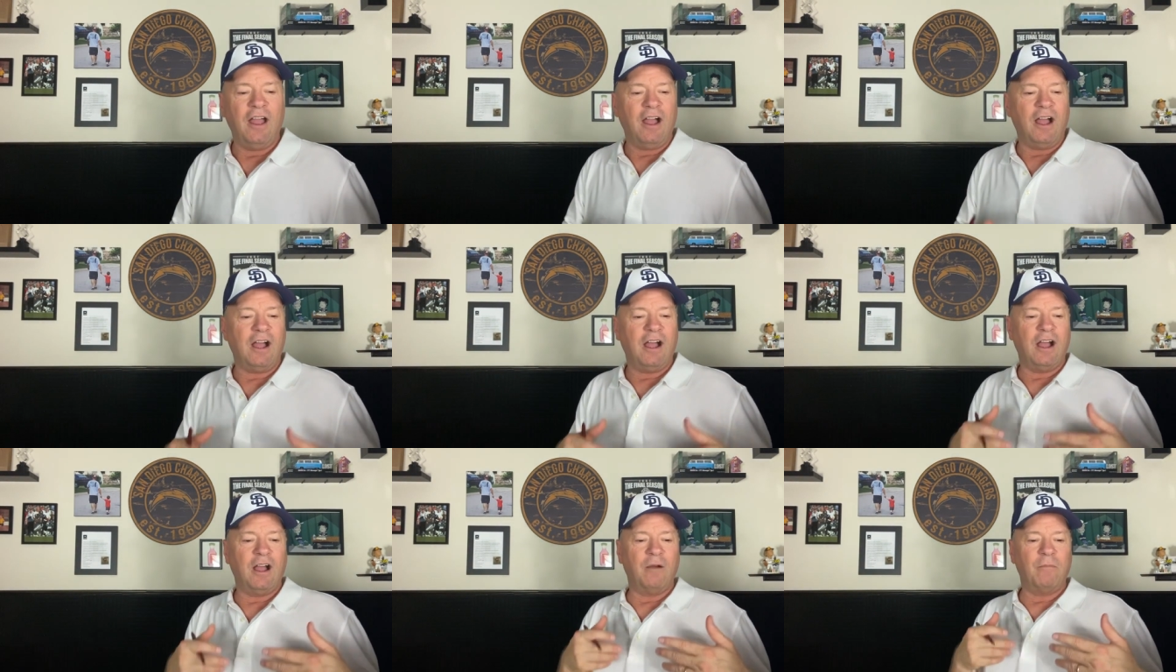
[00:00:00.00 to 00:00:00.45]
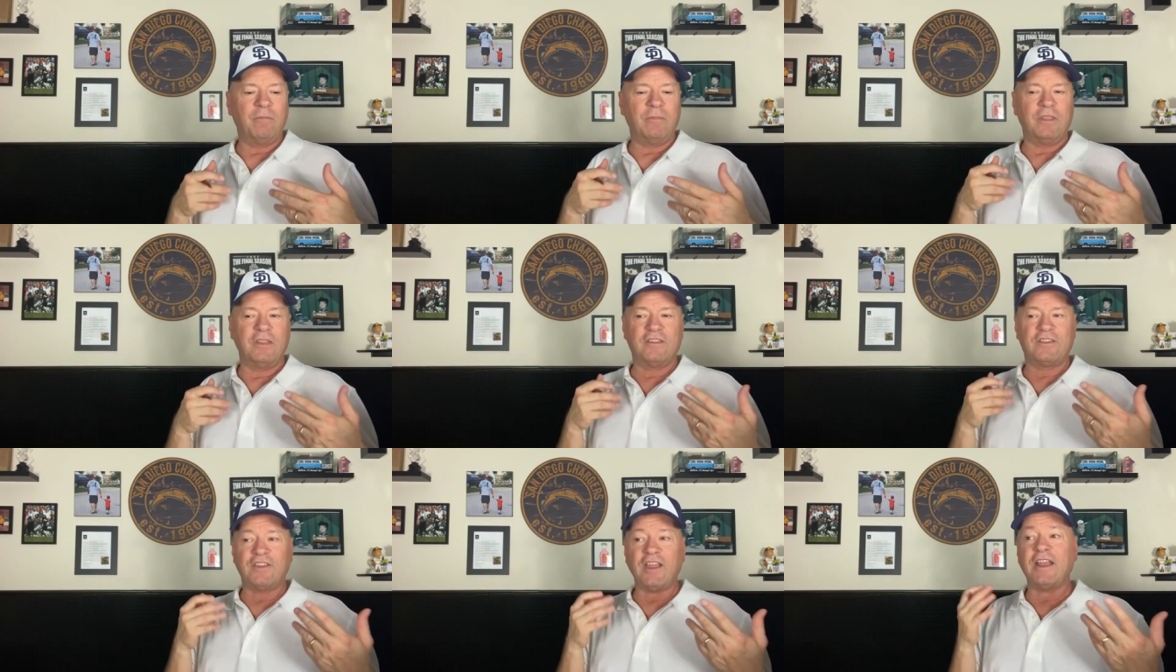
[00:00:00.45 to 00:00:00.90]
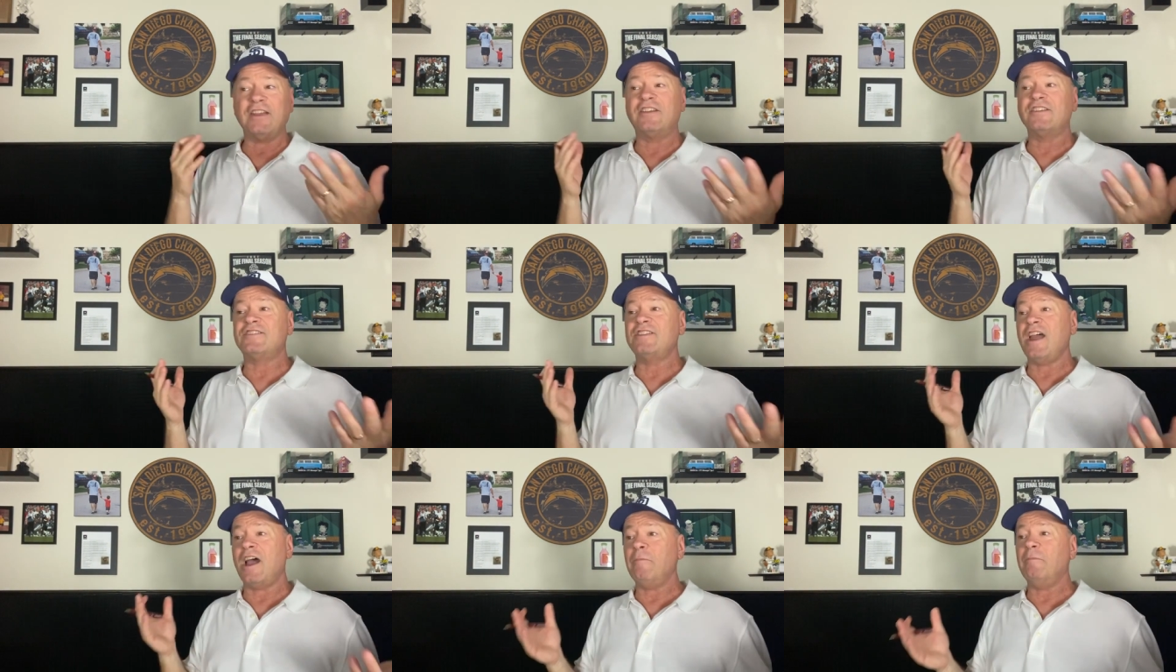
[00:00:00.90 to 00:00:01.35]

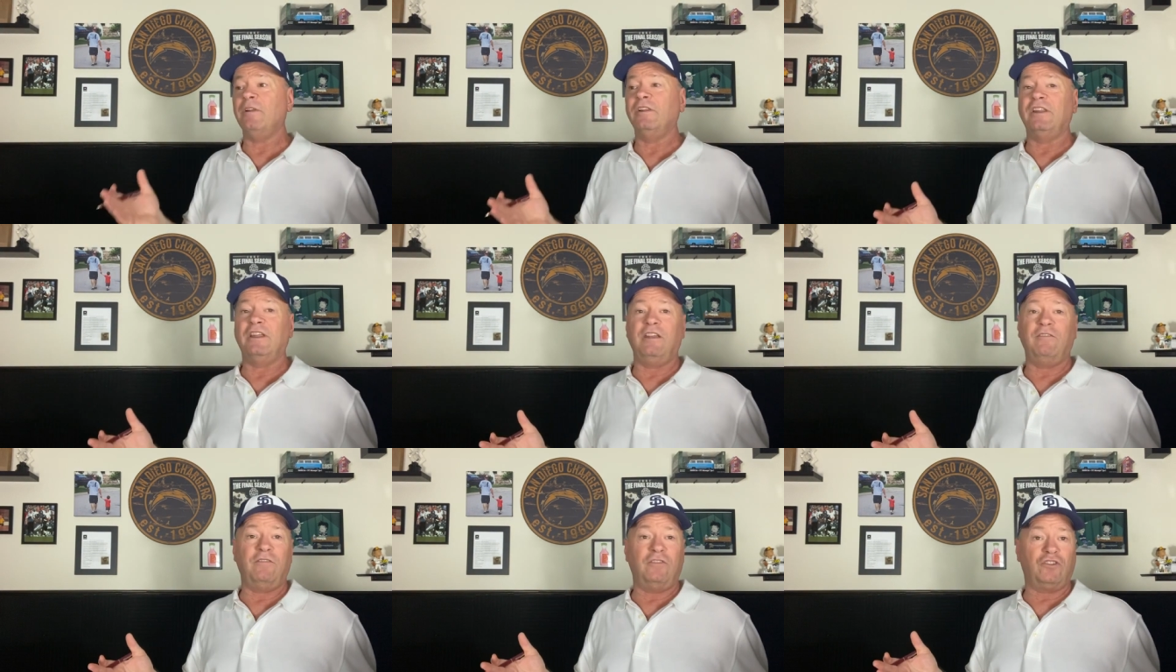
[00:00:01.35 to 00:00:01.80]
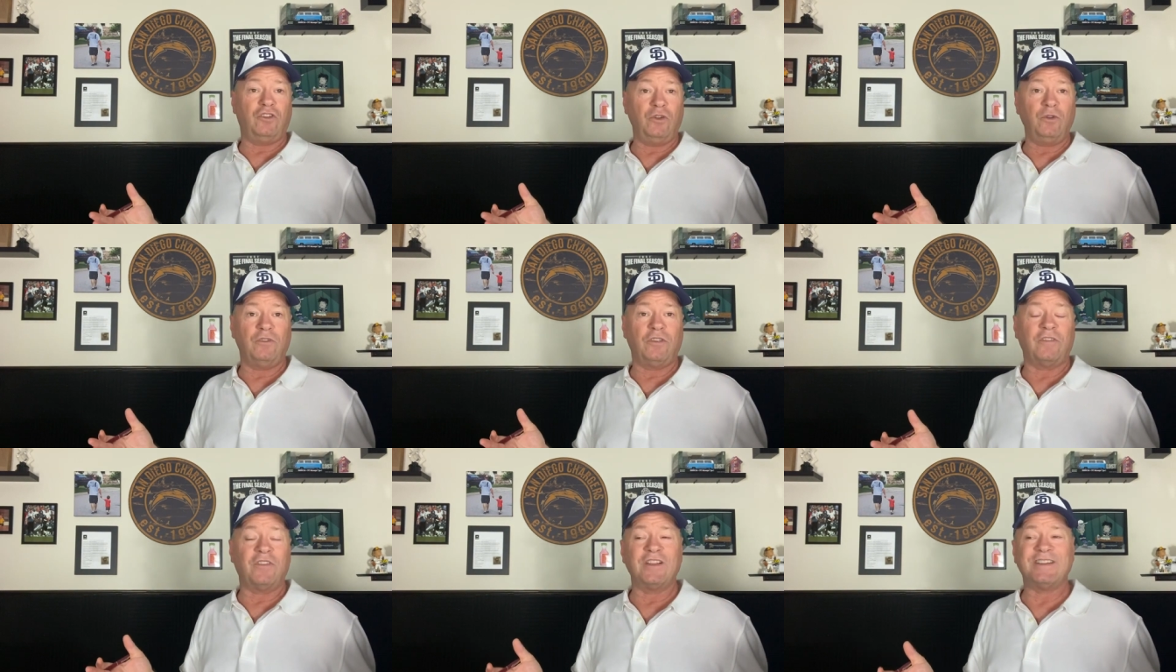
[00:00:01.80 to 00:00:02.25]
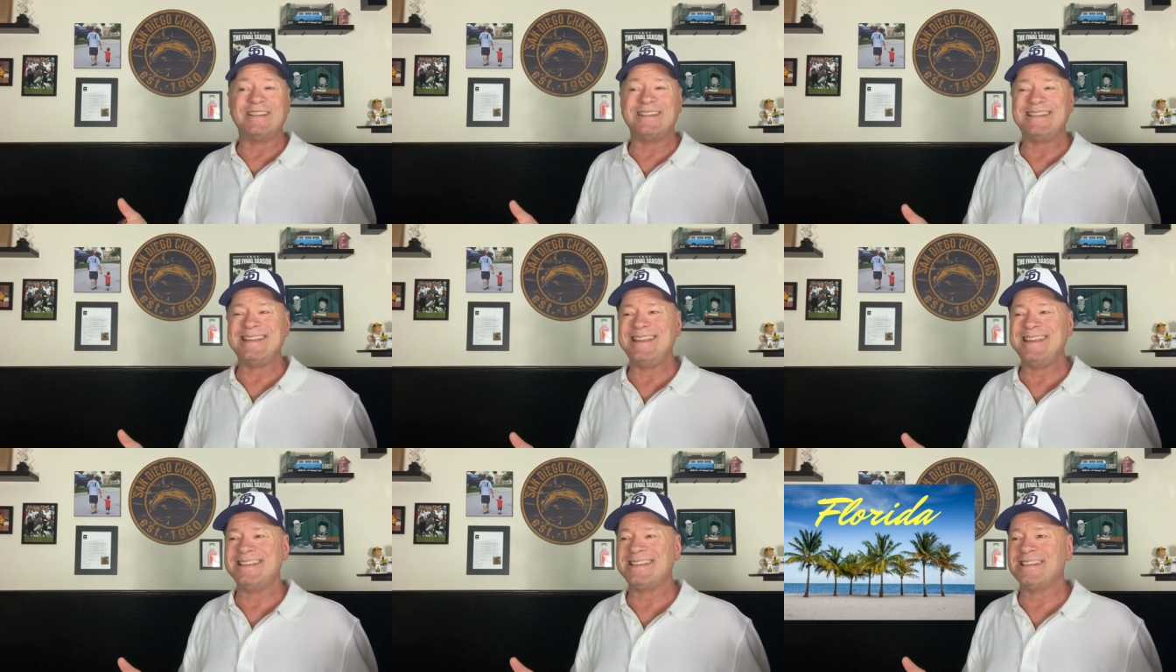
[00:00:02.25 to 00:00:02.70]
Scientists now believe, too, that the
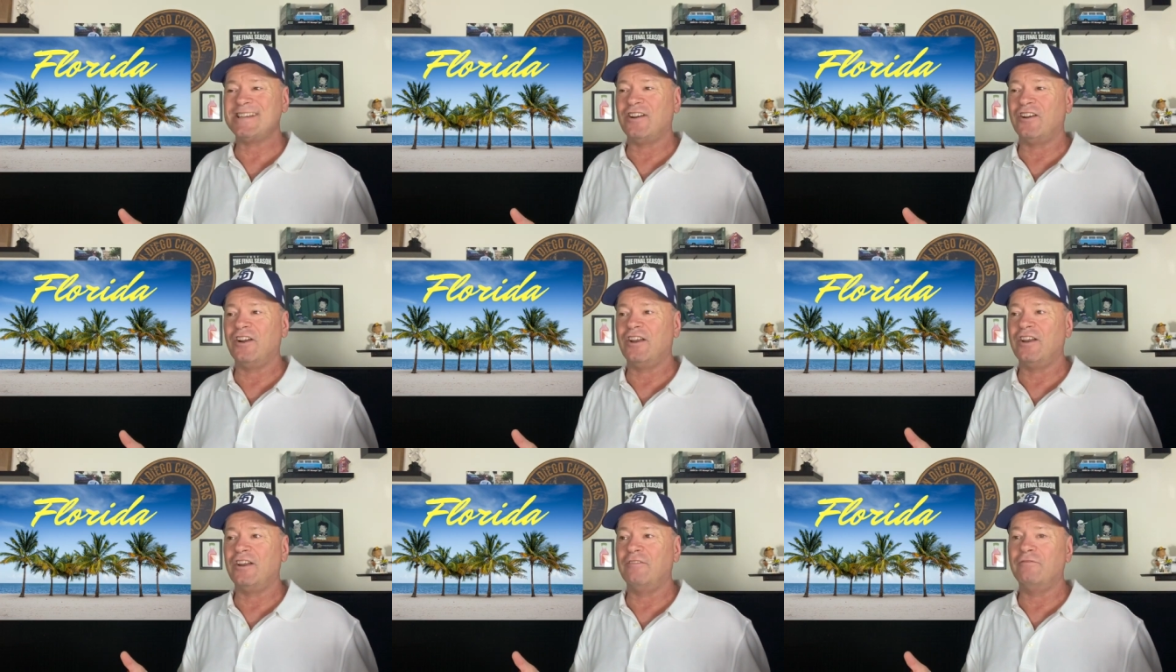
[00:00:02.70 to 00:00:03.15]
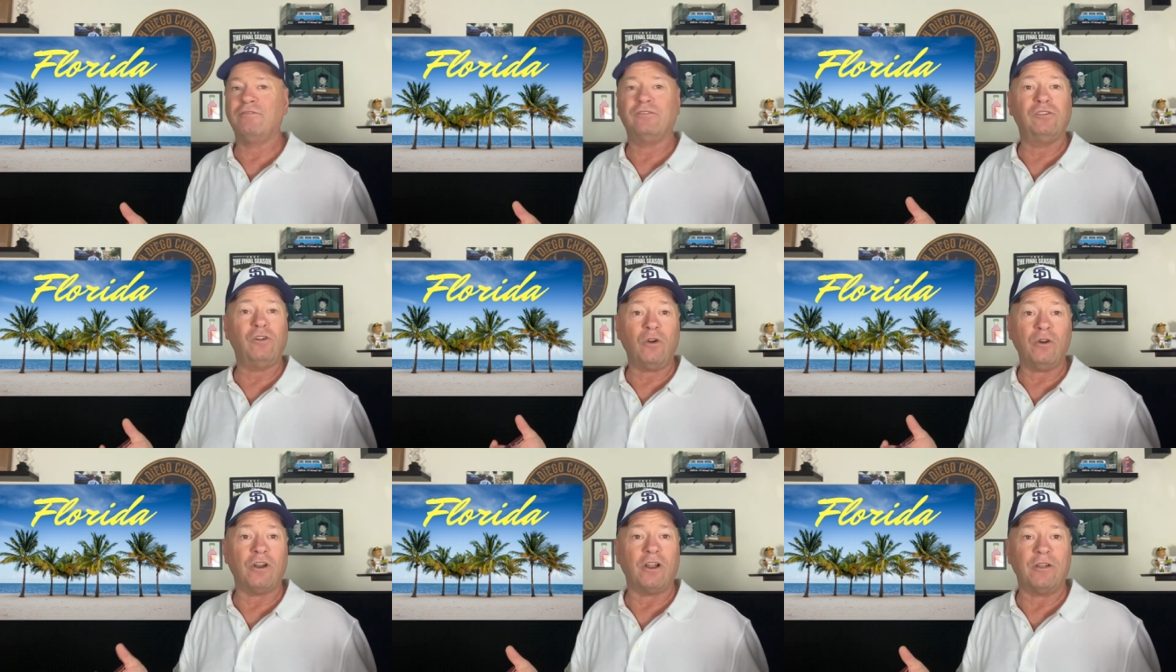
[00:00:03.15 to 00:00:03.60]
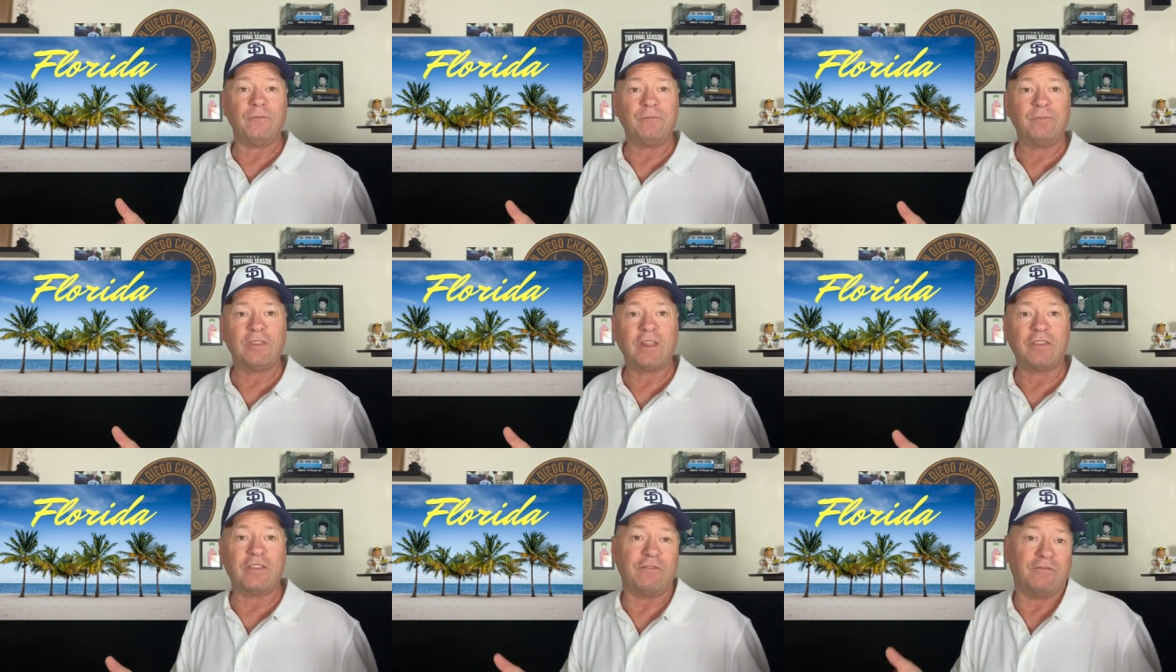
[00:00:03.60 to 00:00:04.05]
disease started in Florida,
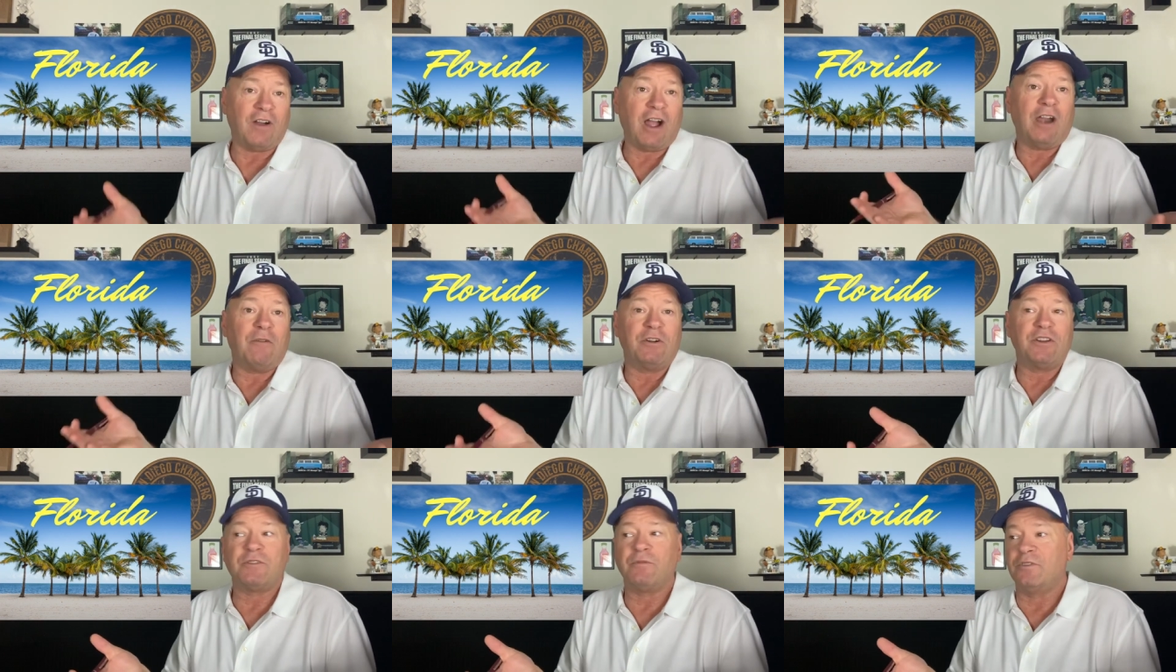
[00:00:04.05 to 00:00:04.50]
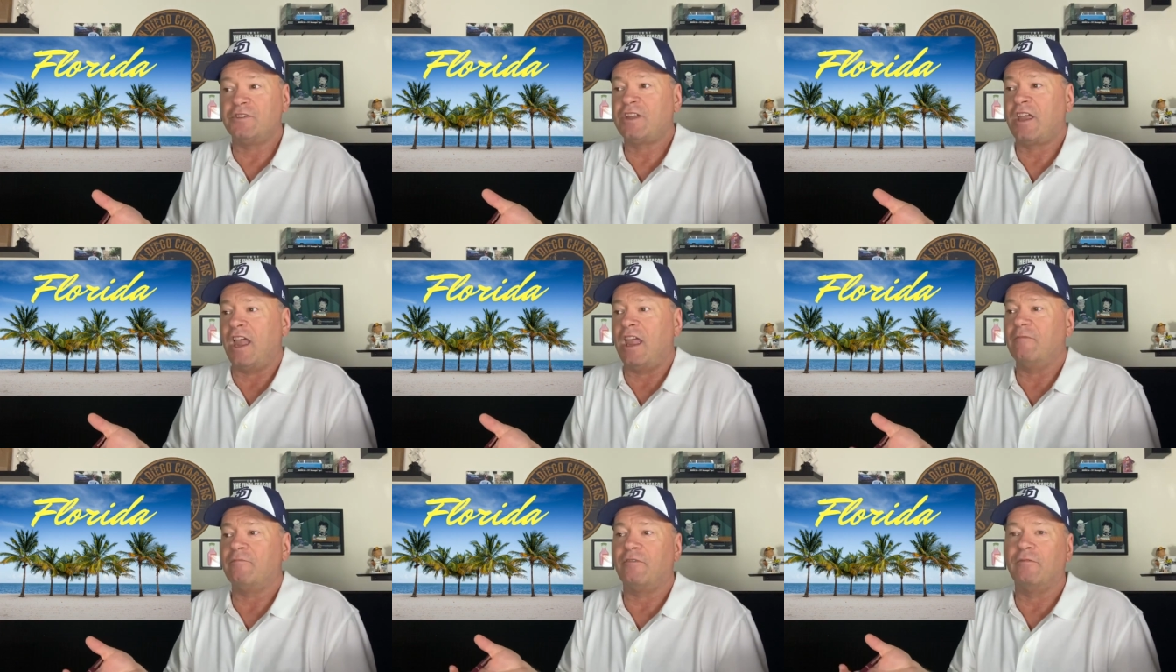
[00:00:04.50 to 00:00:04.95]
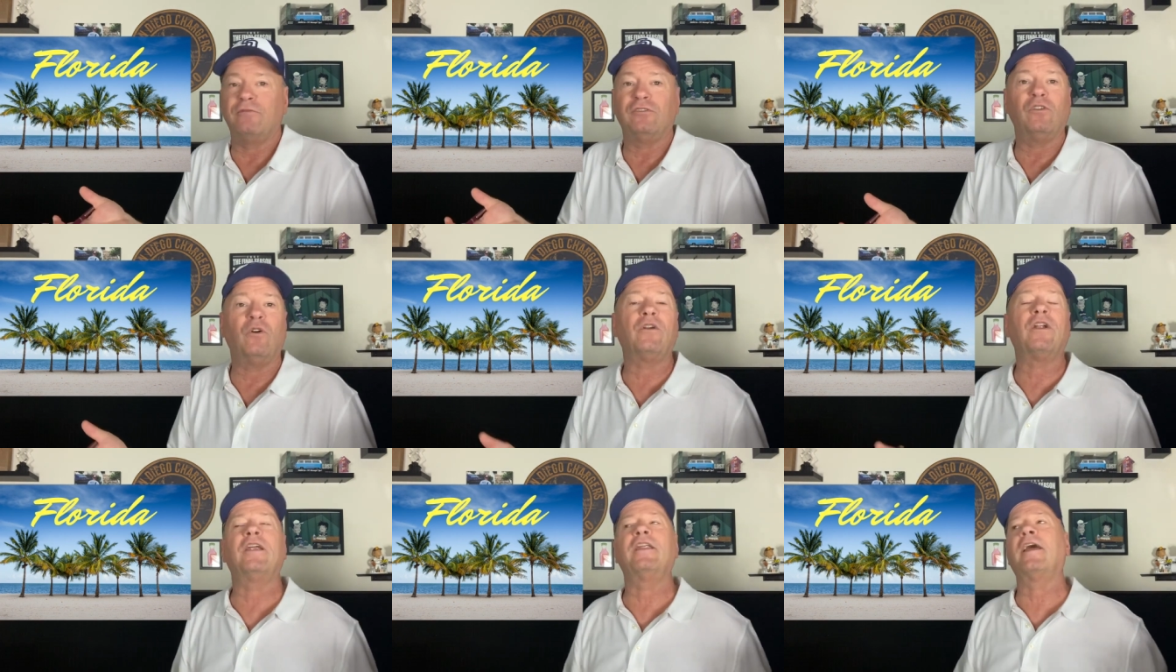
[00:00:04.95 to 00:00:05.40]
that the virus came from Florida.